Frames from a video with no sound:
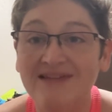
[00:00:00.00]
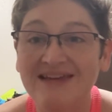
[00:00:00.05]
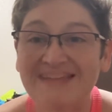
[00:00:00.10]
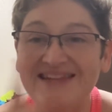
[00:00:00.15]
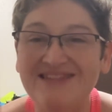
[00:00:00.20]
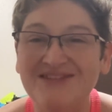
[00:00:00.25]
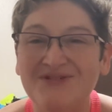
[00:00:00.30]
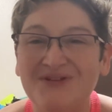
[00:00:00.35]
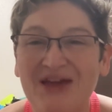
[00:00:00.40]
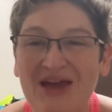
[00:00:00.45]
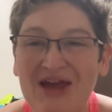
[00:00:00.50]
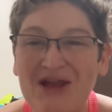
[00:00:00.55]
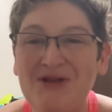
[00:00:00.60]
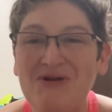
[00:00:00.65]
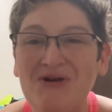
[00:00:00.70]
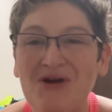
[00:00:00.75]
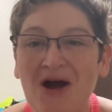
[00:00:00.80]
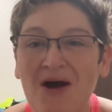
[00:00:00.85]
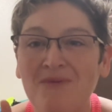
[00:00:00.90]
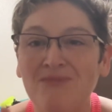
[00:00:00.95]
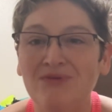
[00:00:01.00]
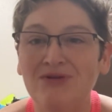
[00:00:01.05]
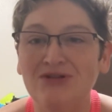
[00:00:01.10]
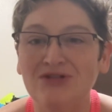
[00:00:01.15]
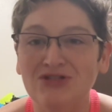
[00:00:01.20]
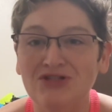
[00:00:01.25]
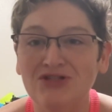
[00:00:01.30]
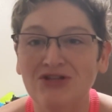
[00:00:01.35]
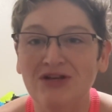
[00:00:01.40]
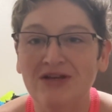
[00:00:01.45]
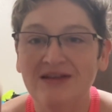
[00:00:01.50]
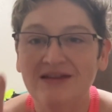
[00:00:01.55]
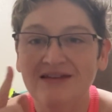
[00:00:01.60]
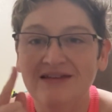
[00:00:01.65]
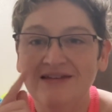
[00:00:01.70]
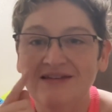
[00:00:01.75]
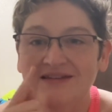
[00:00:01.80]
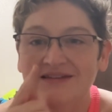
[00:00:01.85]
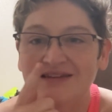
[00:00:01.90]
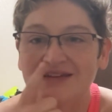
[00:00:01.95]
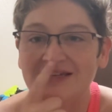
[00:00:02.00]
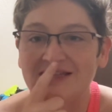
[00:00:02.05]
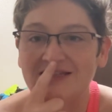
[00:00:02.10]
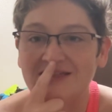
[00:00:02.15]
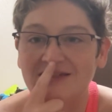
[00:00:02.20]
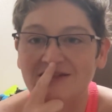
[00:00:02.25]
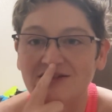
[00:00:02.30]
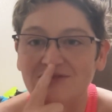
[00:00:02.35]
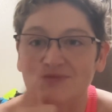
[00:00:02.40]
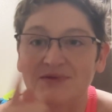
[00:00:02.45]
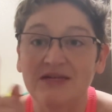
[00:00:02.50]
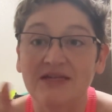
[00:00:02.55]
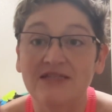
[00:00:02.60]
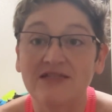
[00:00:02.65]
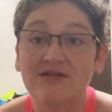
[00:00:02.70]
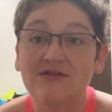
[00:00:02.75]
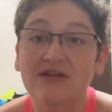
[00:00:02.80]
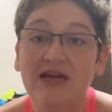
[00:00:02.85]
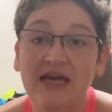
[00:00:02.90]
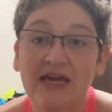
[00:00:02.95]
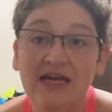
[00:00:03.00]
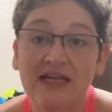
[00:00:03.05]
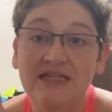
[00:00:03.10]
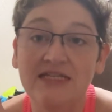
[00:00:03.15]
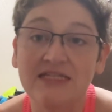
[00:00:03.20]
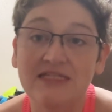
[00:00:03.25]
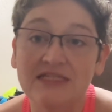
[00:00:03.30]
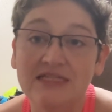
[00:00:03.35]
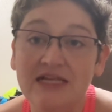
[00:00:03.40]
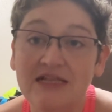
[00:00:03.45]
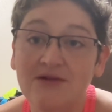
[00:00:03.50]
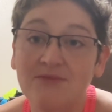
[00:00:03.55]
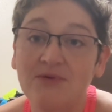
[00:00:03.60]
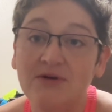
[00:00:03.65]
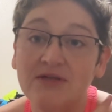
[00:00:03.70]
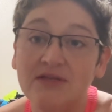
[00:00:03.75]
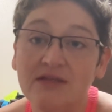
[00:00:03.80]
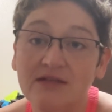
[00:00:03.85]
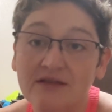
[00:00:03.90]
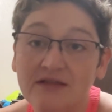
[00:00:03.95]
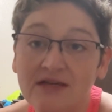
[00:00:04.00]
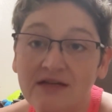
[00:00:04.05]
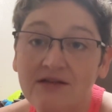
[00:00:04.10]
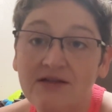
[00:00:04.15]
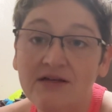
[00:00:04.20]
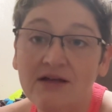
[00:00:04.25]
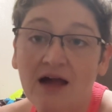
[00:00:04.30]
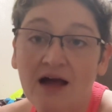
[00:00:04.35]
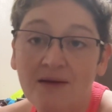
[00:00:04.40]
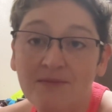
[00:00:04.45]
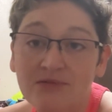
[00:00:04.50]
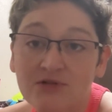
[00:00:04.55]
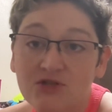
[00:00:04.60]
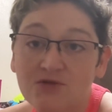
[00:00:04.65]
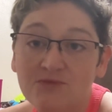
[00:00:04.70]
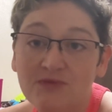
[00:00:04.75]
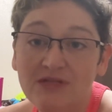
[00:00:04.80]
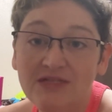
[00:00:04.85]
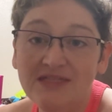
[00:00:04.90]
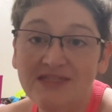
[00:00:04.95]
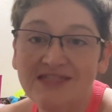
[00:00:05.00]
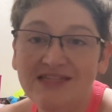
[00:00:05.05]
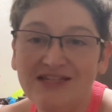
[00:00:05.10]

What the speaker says: It's okay to accomplish, excuse me, it's okay to celebrate the little accomplishments.